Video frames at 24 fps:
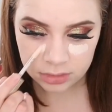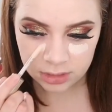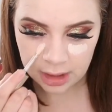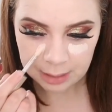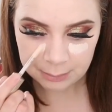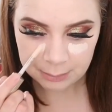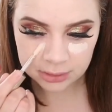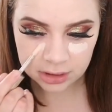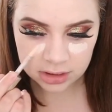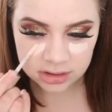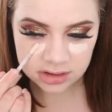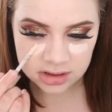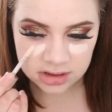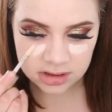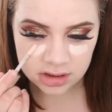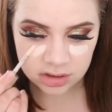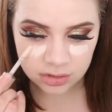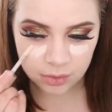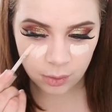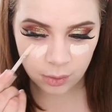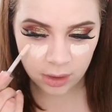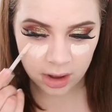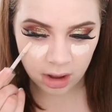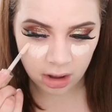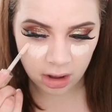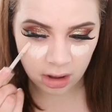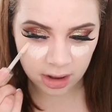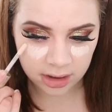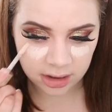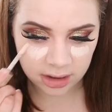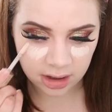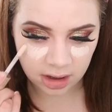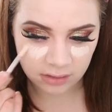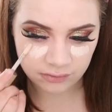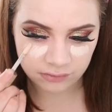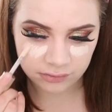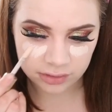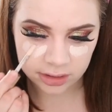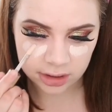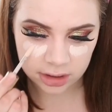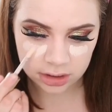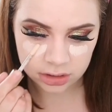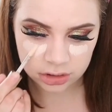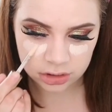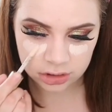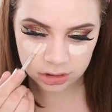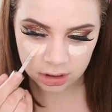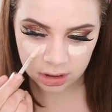And because this is quite high
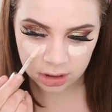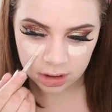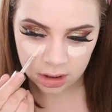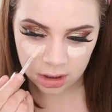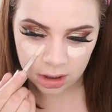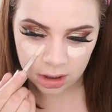coverage,